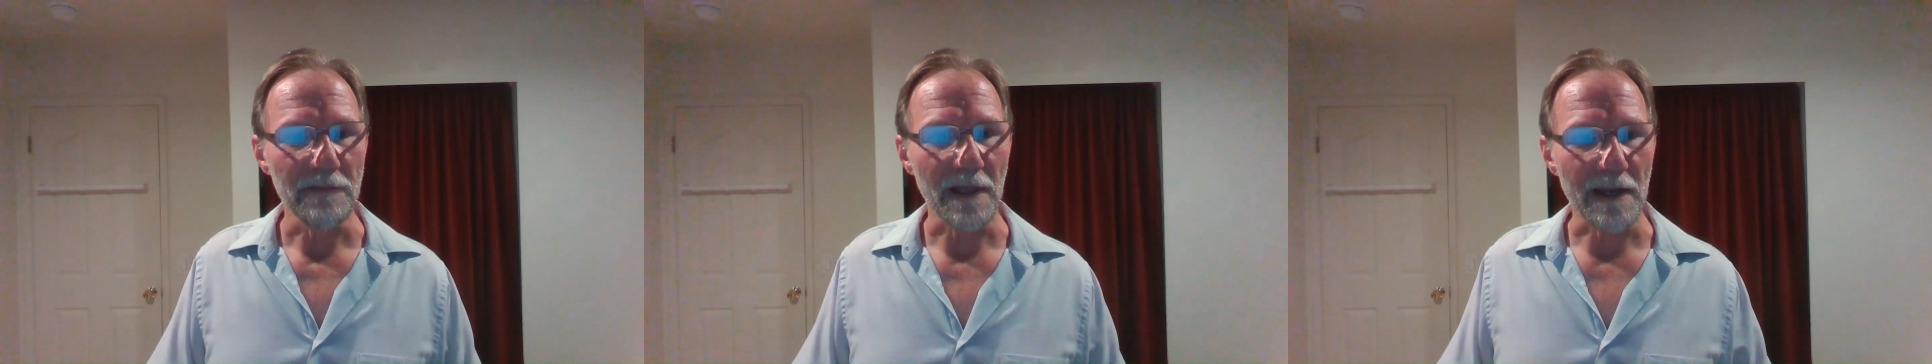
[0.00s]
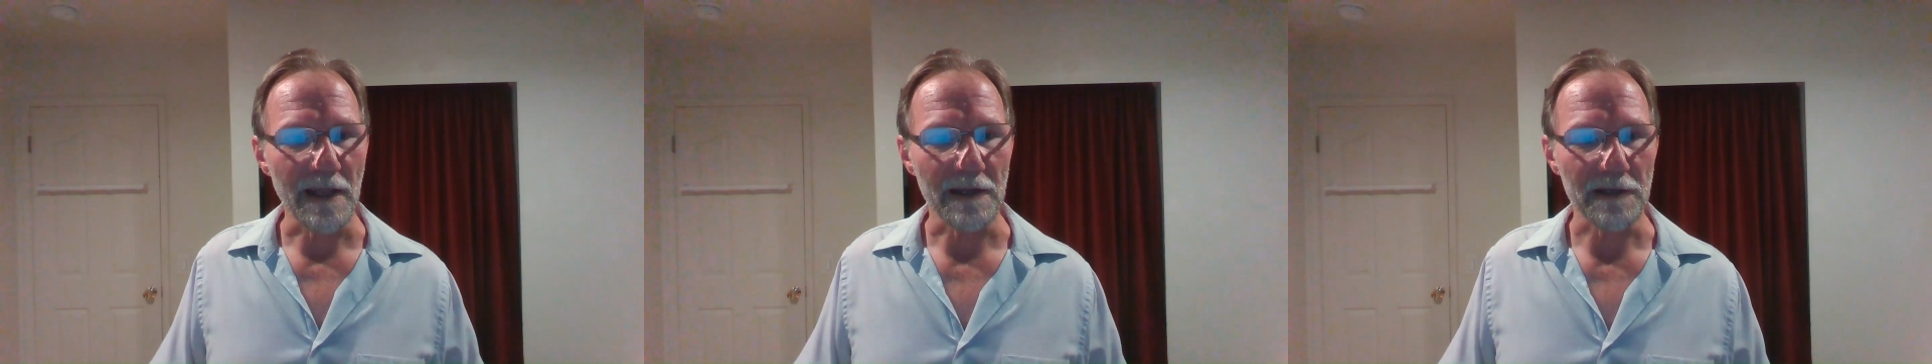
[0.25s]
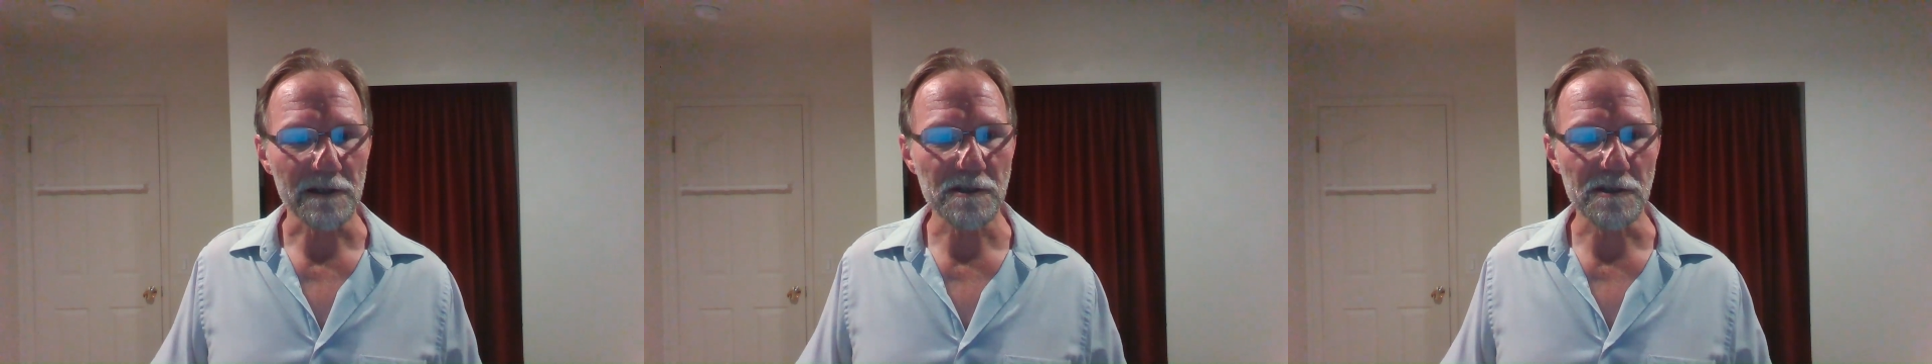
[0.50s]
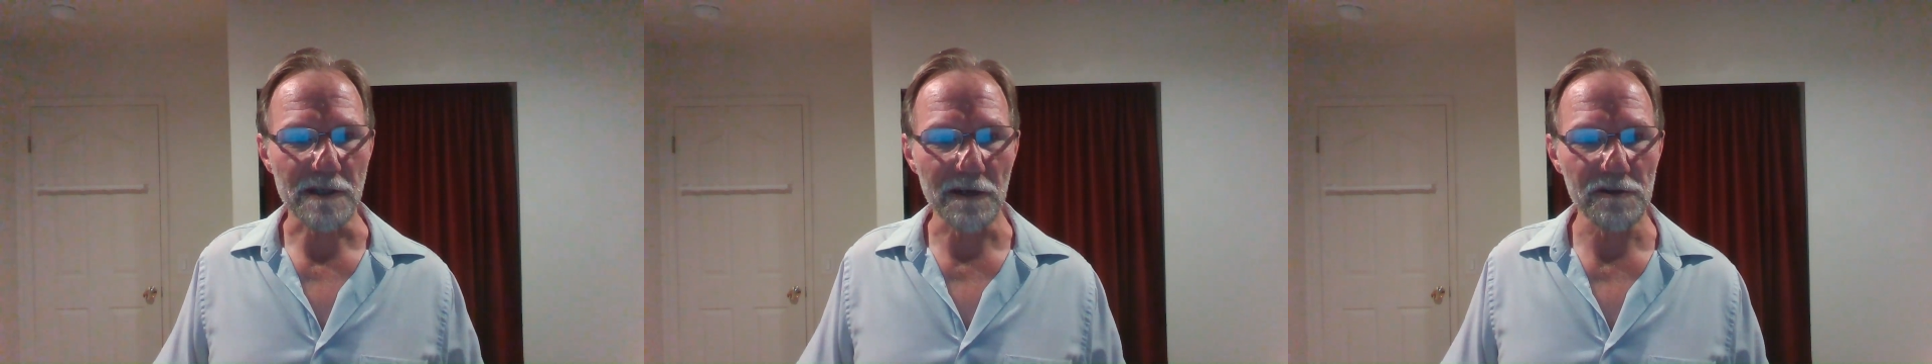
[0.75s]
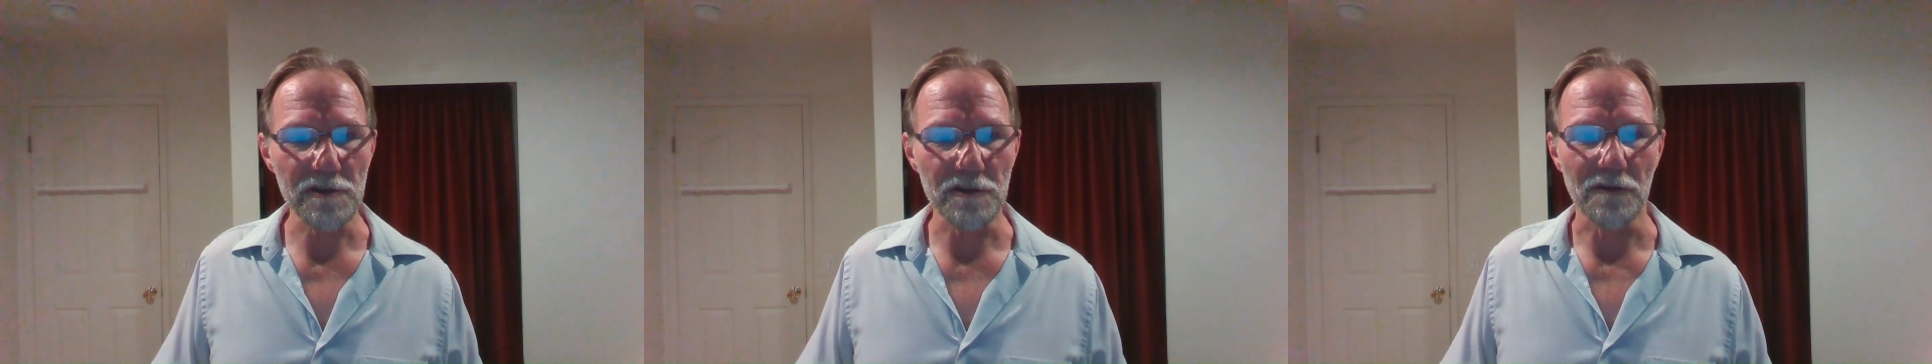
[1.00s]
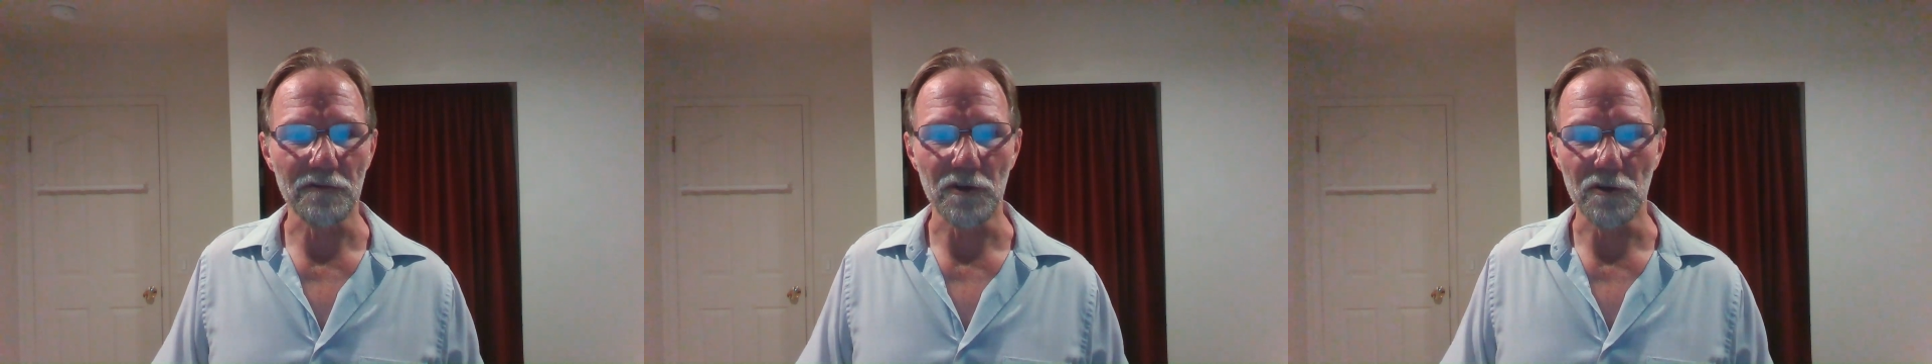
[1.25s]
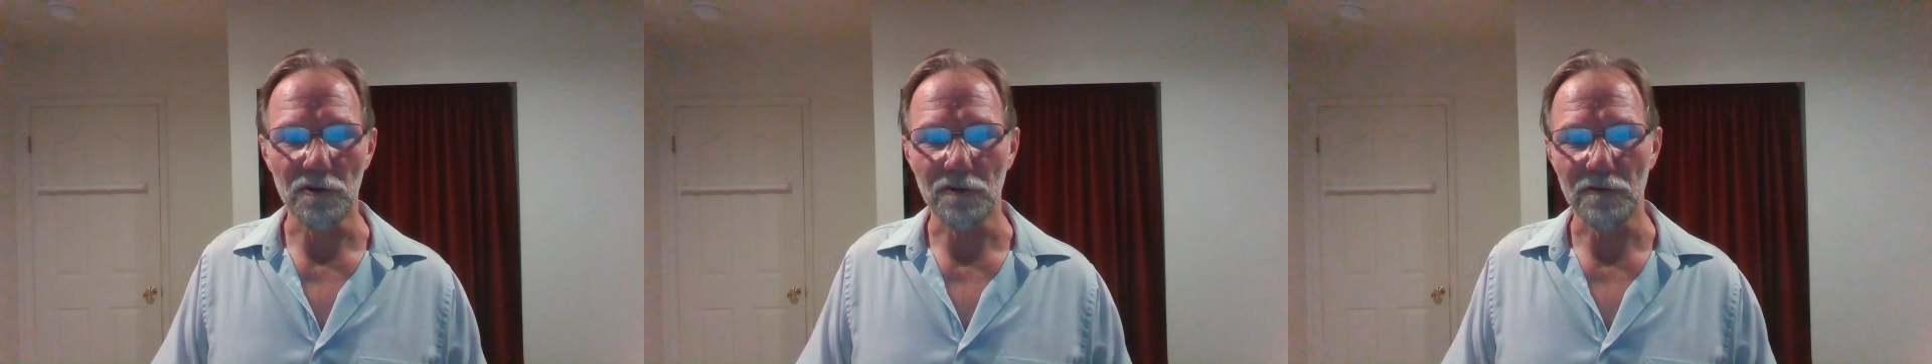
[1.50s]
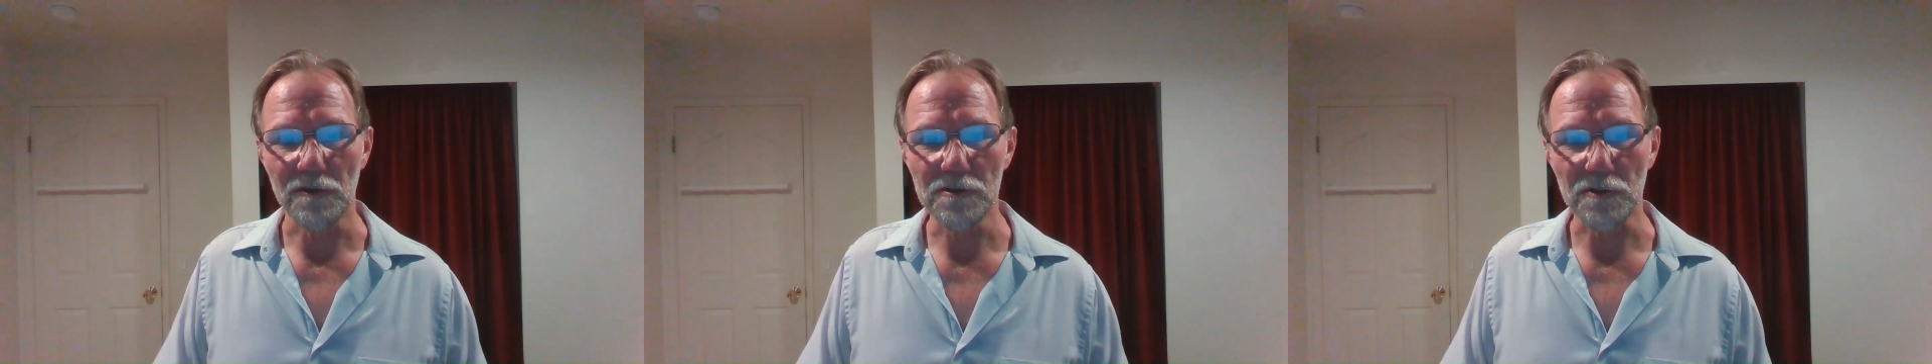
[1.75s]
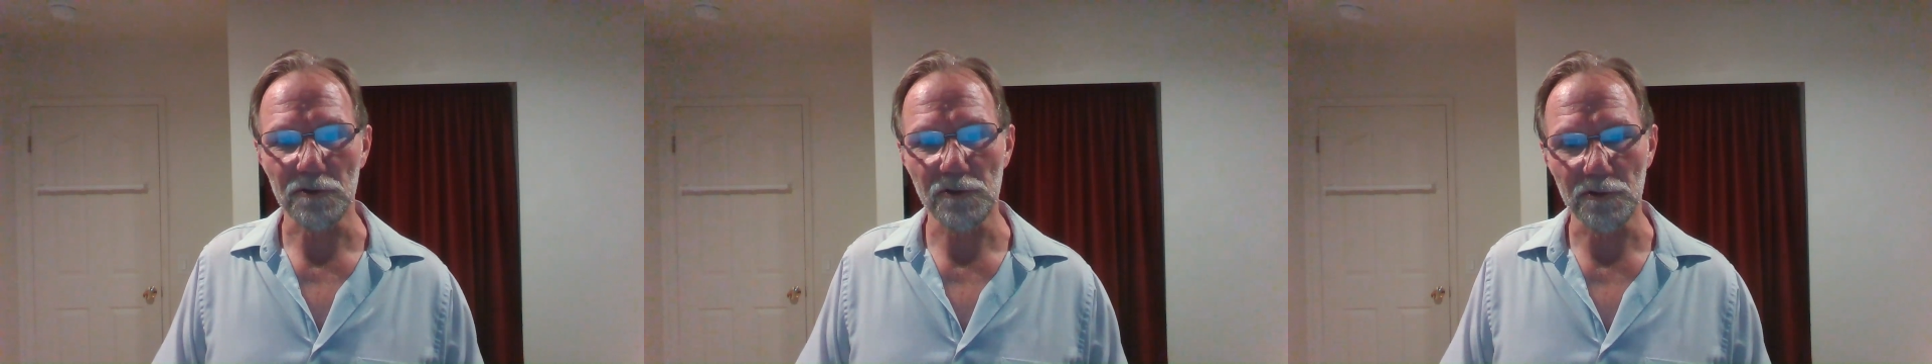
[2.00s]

that an extension of the universal